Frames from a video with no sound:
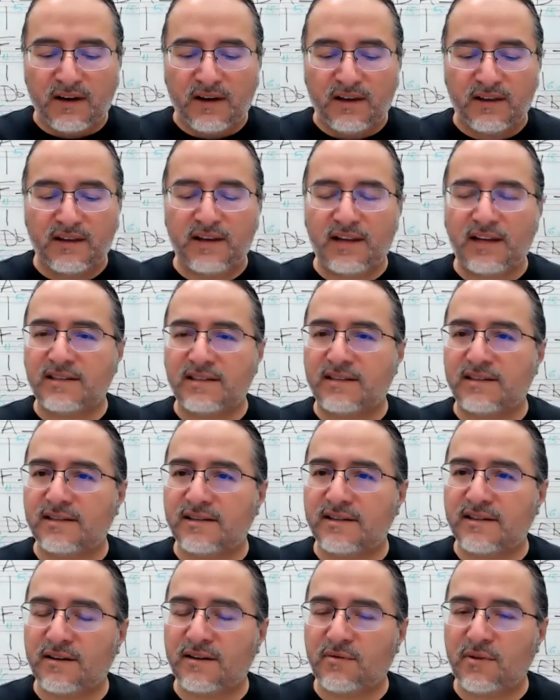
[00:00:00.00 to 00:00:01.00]
The next
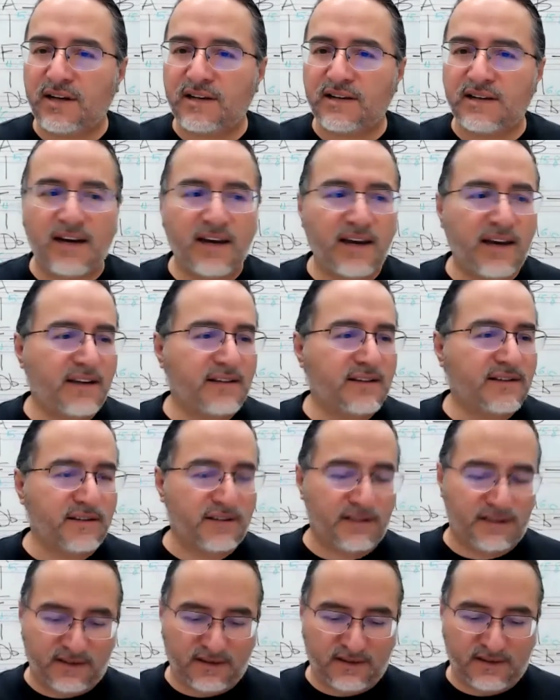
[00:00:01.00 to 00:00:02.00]
is the great
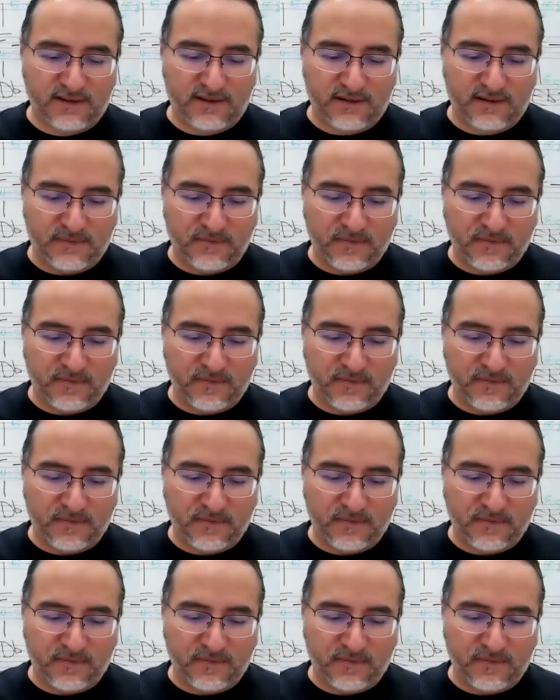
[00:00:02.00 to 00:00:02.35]
diaesis.